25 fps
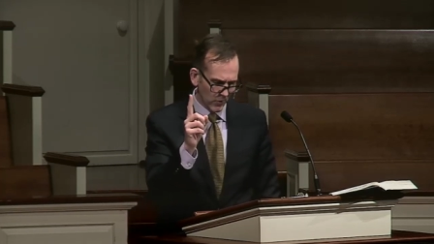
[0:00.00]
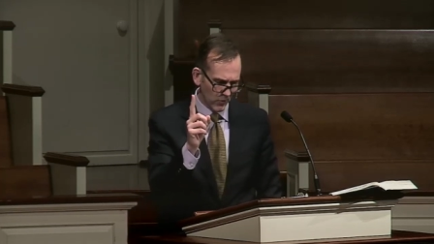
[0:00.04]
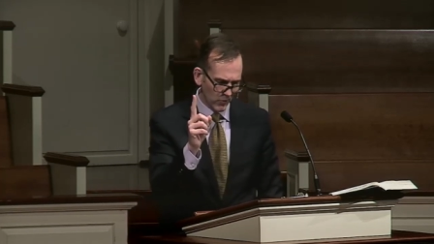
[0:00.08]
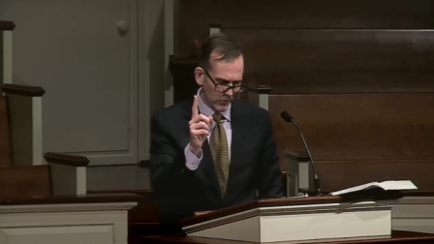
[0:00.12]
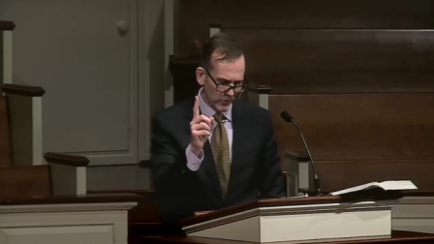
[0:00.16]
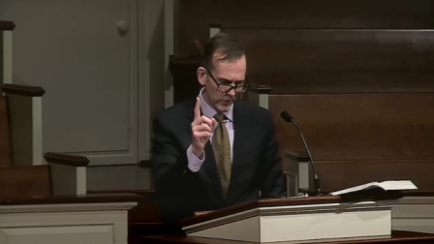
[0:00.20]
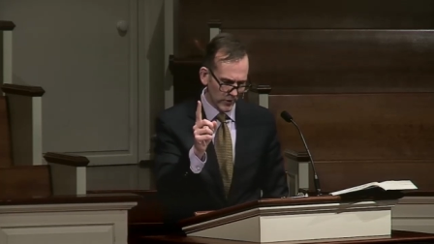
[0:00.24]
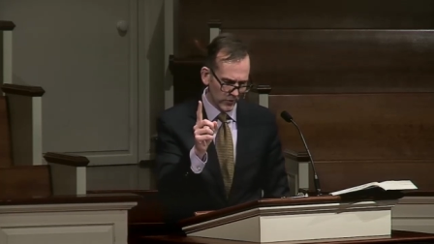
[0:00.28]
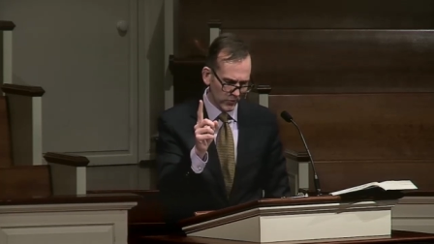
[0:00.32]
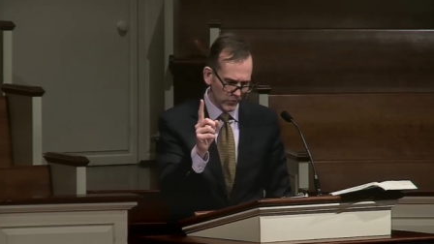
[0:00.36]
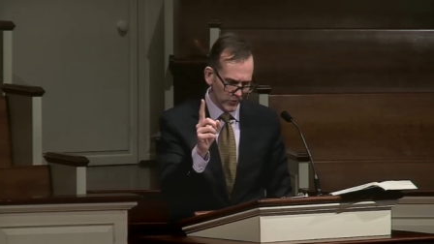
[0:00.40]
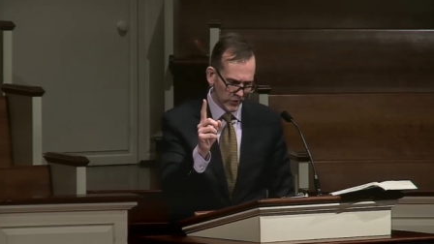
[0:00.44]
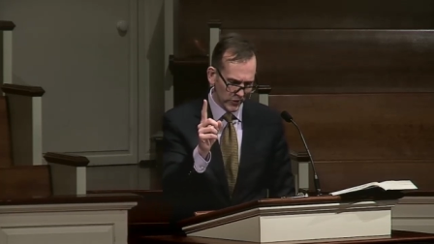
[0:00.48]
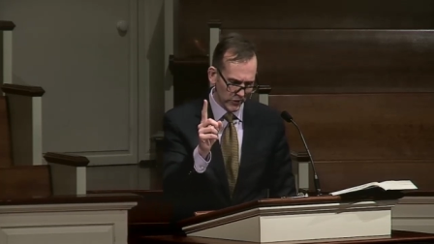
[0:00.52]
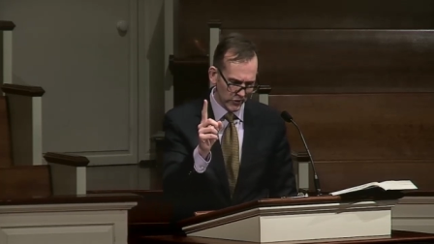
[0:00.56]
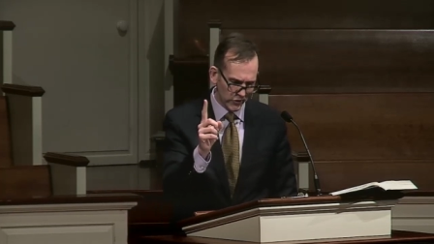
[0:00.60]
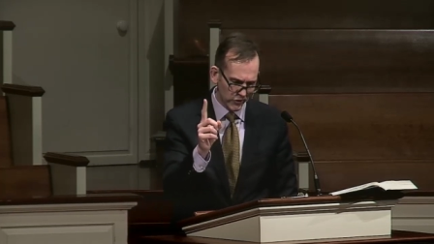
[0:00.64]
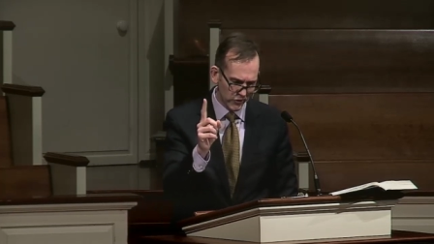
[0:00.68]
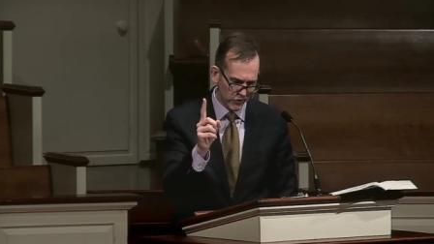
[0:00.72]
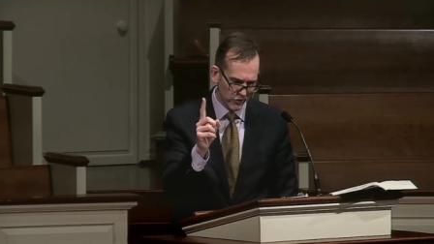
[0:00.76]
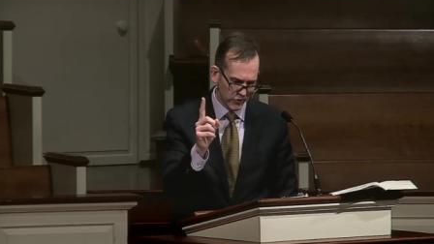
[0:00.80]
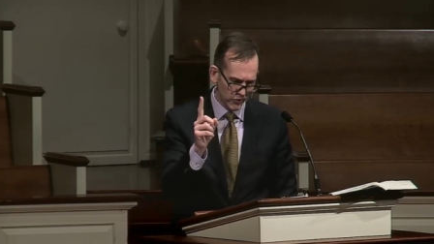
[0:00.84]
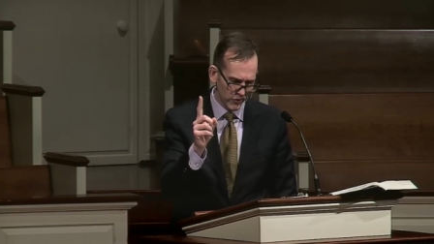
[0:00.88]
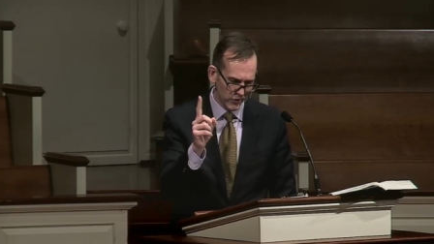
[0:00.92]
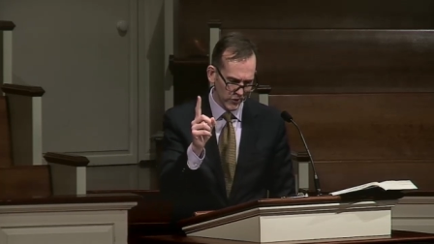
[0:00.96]
we
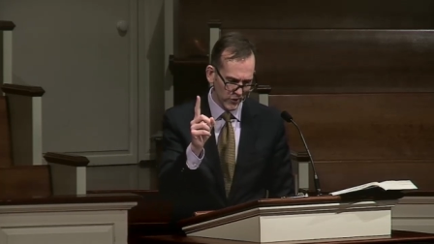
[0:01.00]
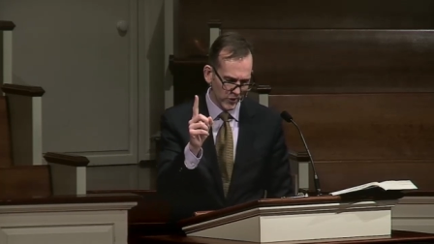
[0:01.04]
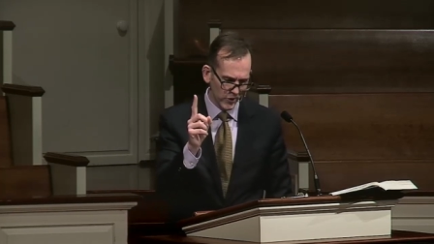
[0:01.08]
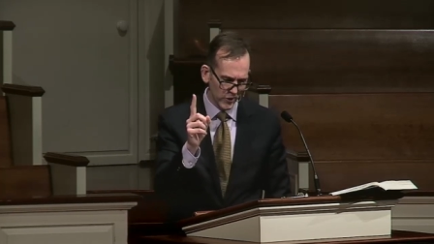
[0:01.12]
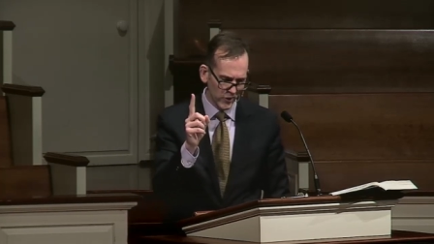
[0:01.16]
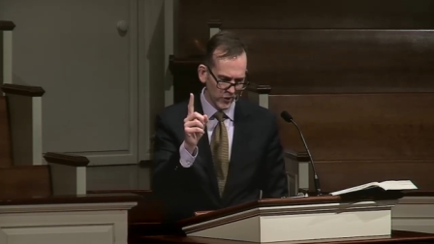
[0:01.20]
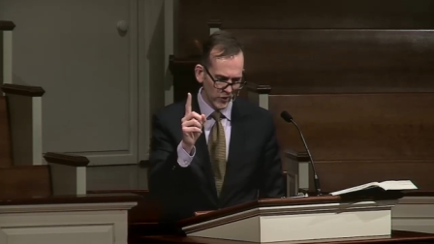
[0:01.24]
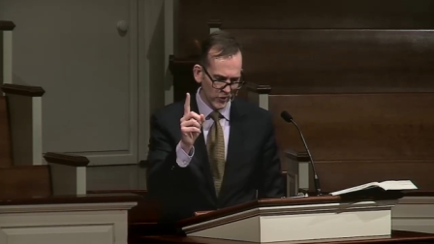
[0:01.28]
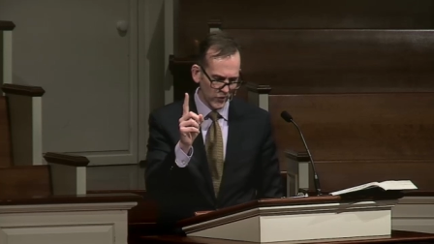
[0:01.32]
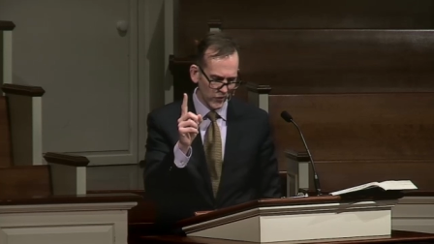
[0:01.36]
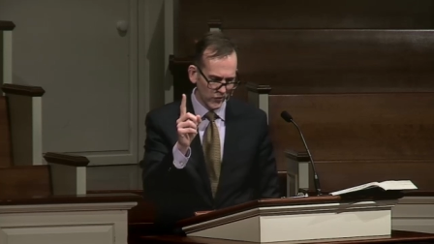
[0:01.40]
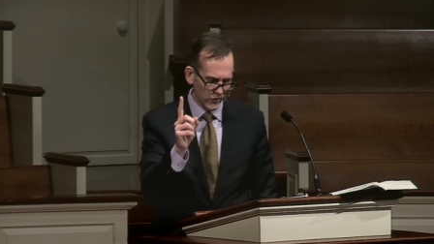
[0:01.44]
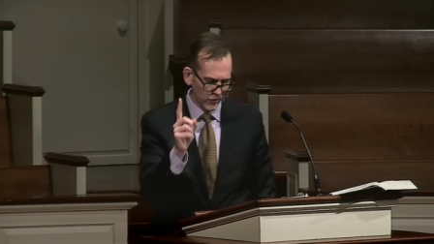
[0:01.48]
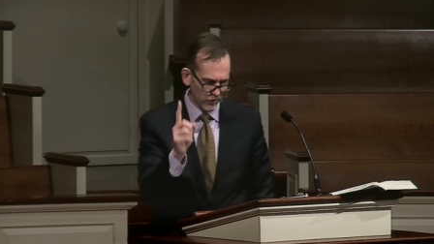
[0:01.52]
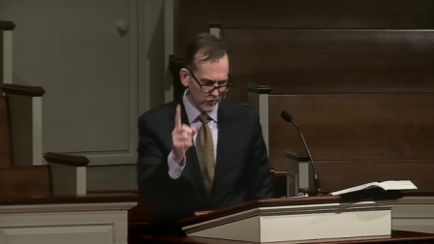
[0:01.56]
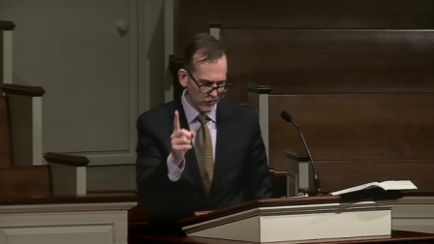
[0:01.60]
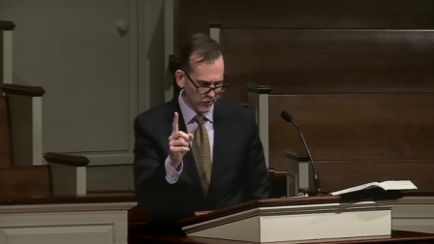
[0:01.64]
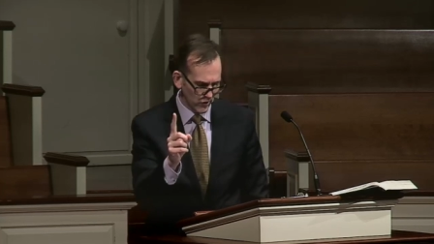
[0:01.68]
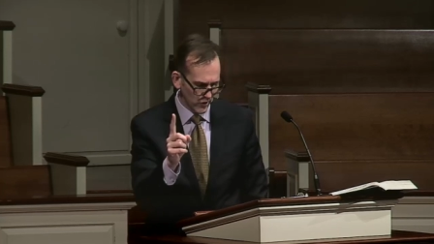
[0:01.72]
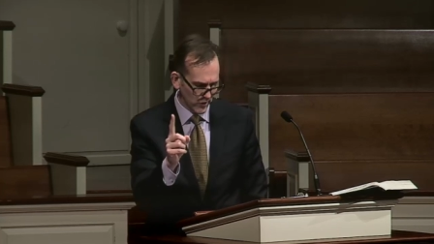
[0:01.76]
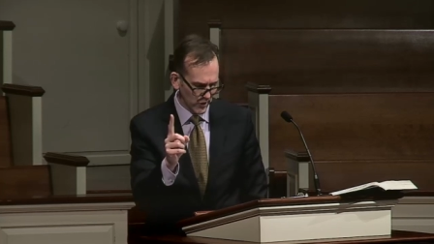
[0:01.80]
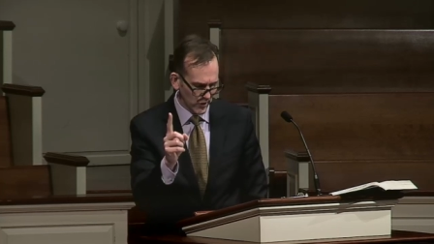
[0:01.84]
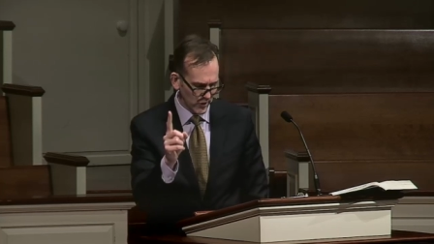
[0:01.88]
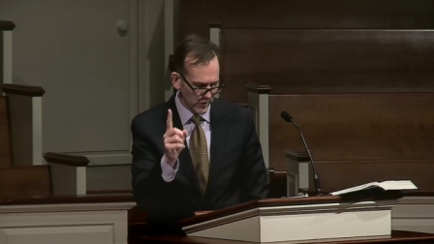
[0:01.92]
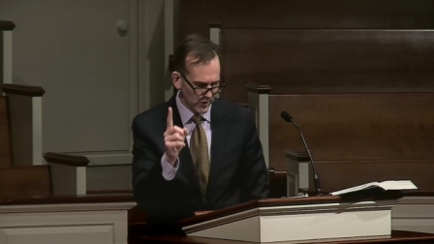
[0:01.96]
wish to
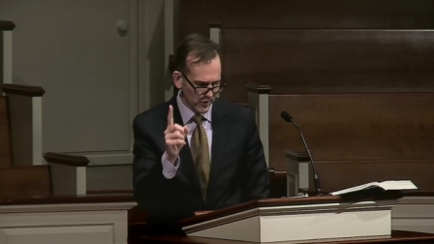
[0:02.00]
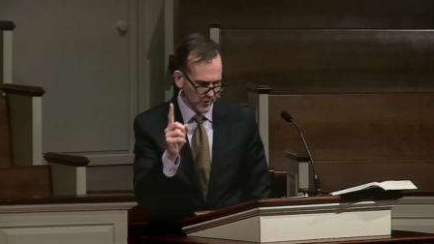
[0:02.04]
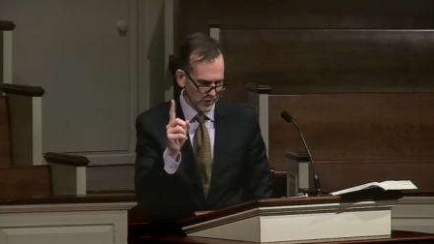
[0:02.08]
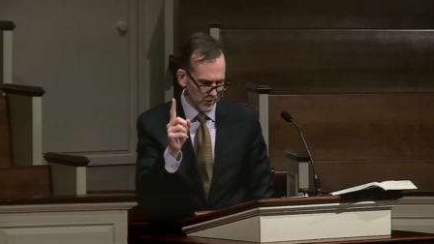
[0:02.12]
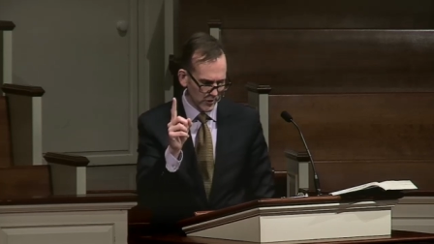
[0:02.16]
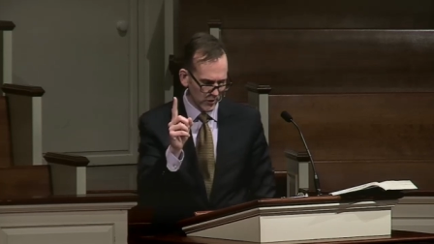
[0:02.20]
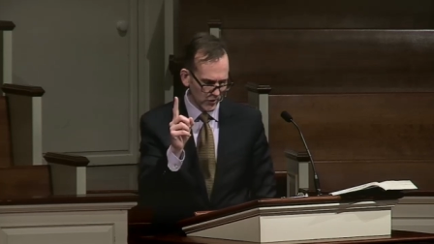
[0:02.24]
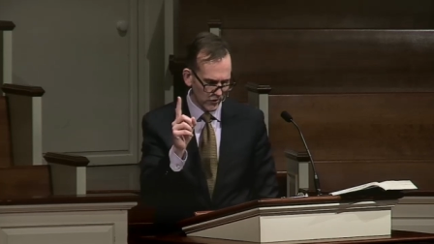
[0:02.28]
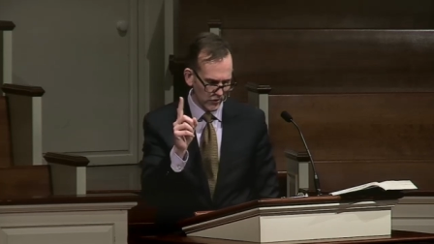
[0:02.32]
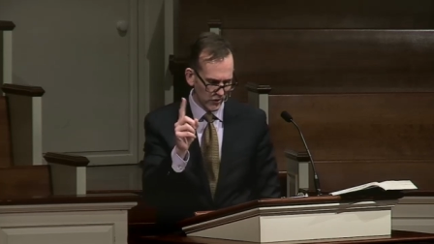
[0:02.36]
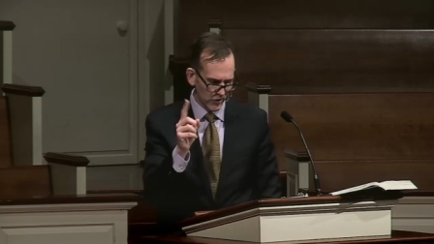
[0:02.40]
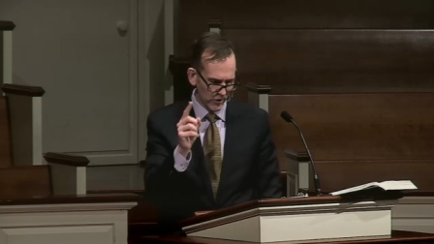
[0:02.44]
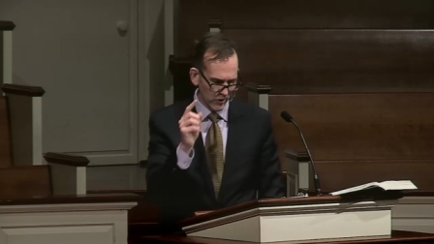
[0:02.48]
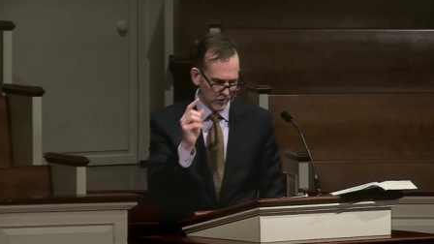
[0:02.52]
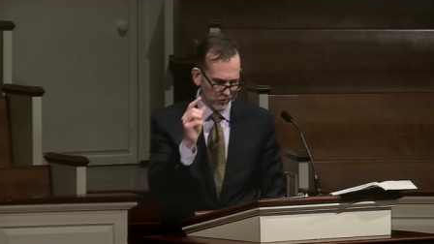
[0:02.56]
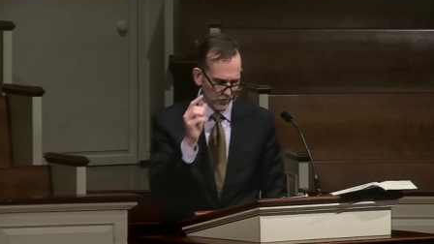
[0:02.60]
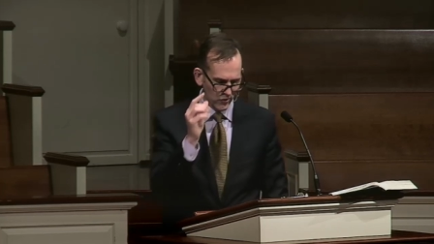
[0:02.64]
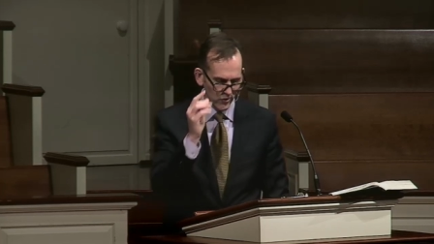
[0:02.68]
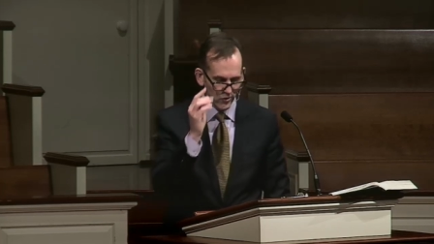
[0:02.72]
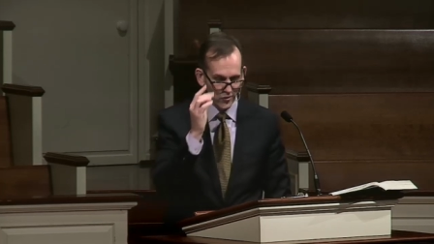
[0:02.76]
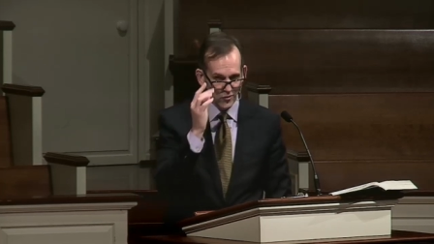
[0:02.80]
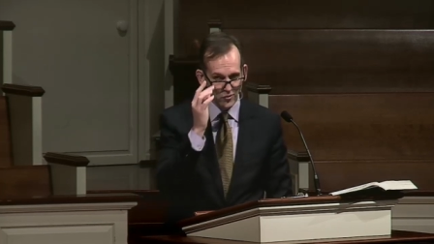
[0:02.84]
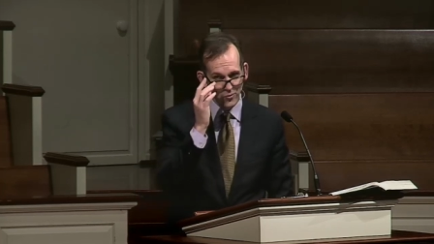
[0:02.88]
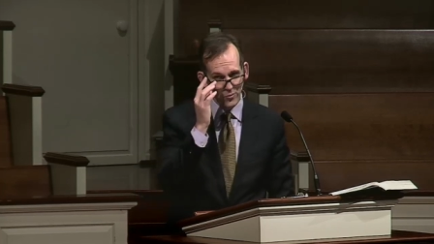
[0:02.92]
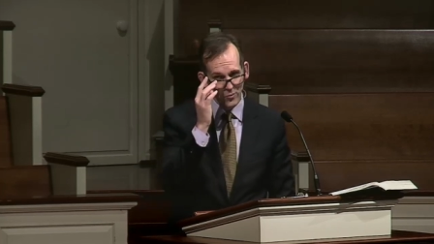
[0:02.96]
see
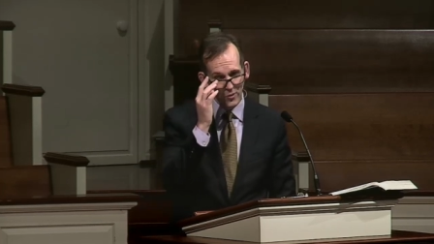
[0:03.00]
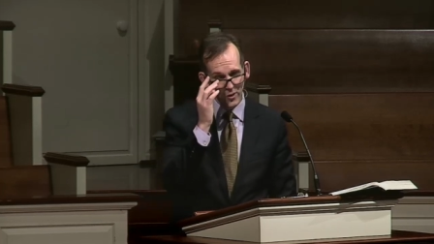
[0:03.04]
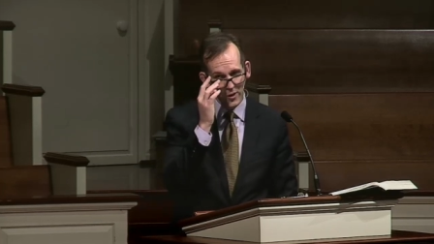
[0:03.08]
Jesus.